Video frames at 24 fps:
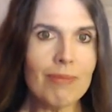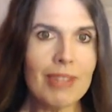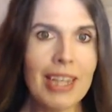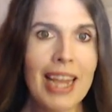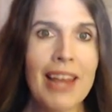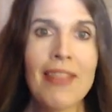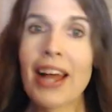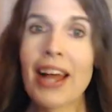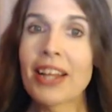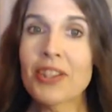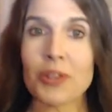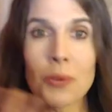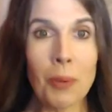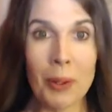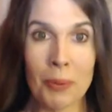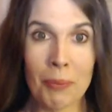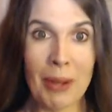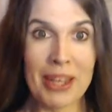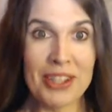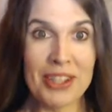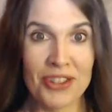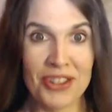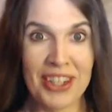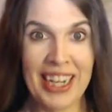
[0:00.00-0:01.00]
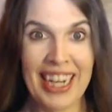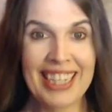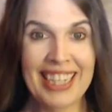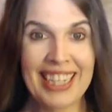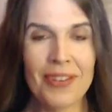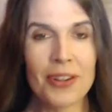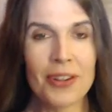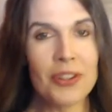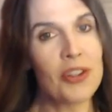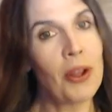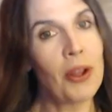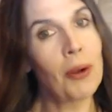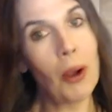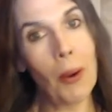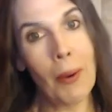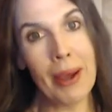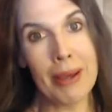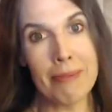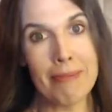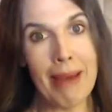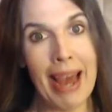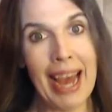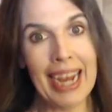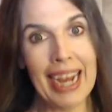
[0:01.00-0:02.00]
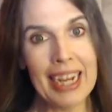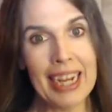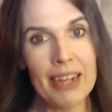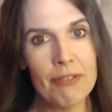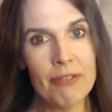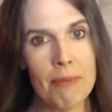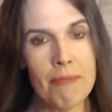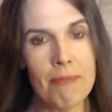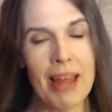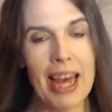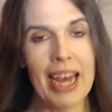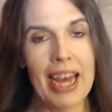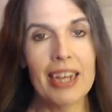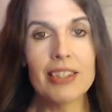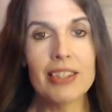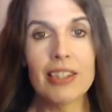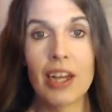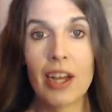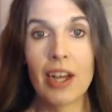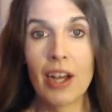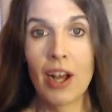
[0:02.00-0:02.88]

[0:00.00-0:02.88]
And that's a one-way street. There's no going back from that.